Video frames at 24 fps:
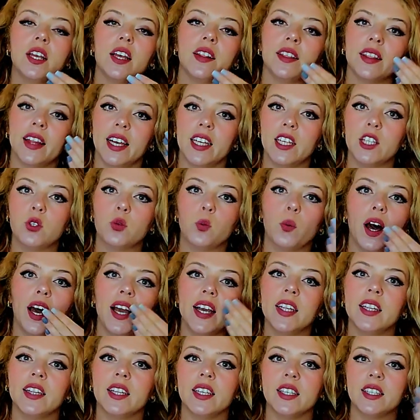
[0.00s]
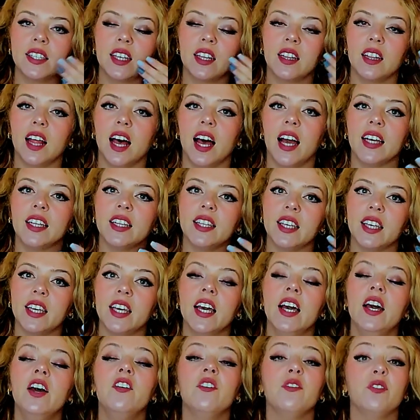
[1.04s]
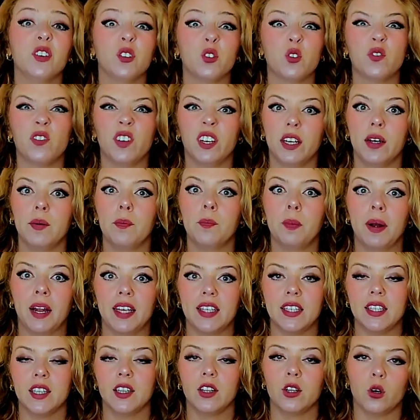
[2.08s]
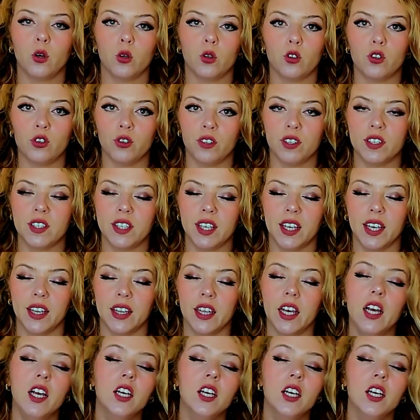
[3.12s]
and that's why this gliding feels very pleasant onto the skin.